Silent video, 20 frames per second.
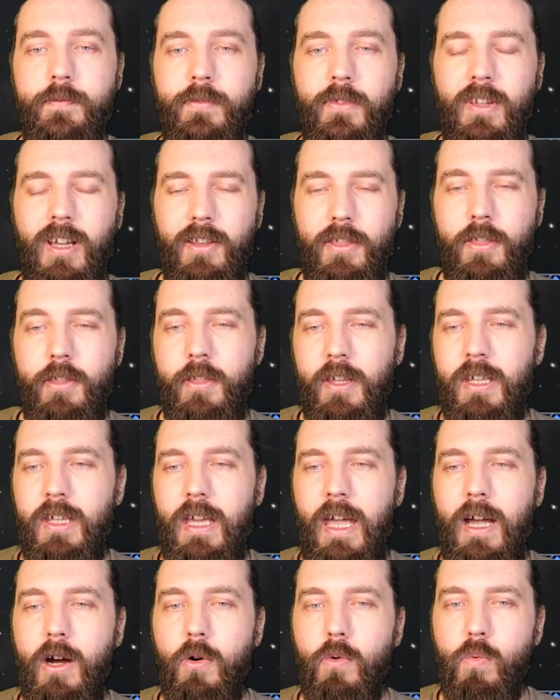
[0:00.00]
I think,
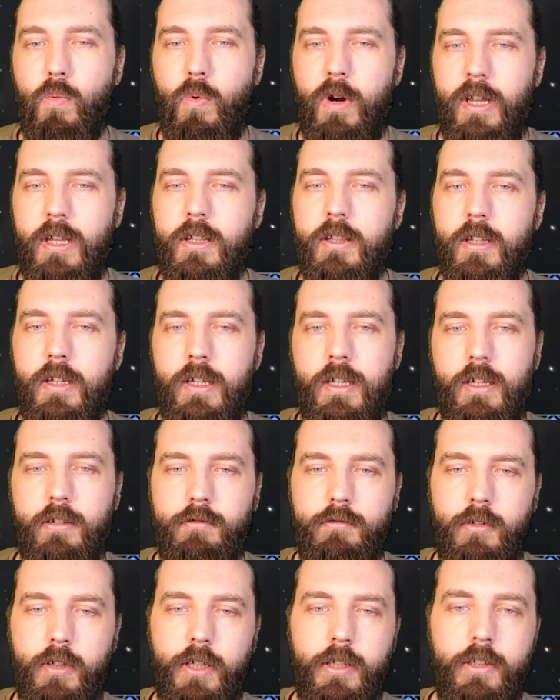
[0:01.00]
outweigh the hit
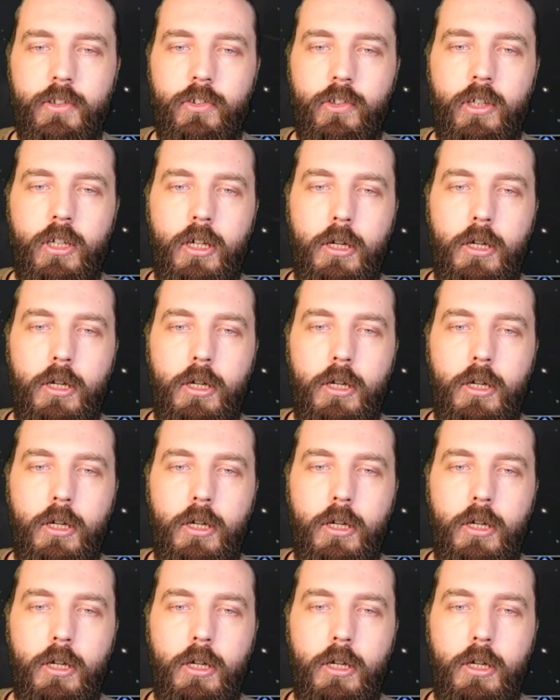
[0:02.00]
rate.